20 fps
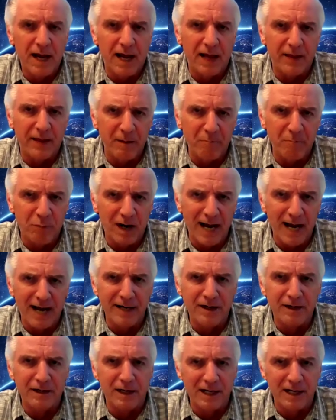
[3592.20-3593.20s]
and they
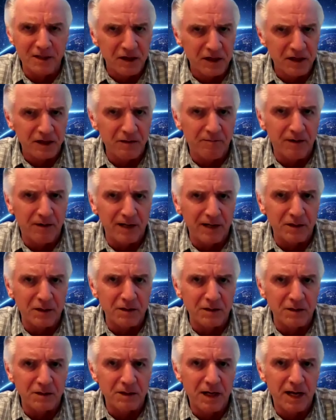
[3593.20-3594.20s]
planted listening
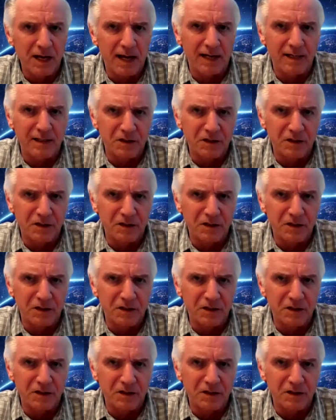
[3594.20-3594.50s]
devices and